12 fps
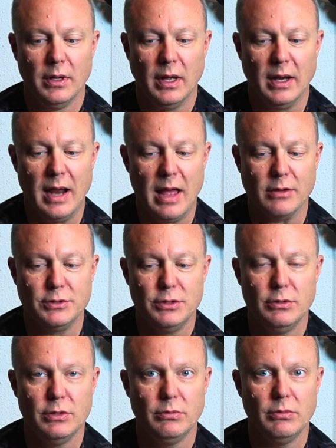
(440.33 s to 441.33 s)
allows
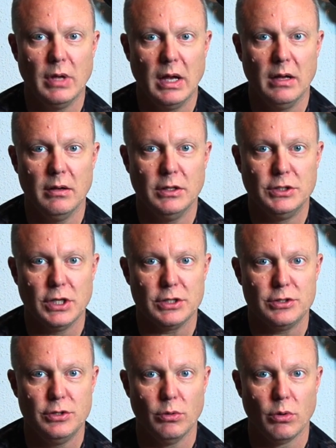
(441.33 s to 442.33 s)
you to
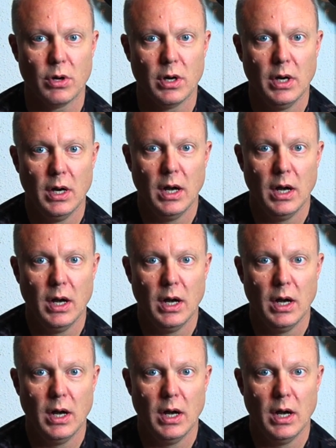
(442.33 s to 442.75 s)
adjust your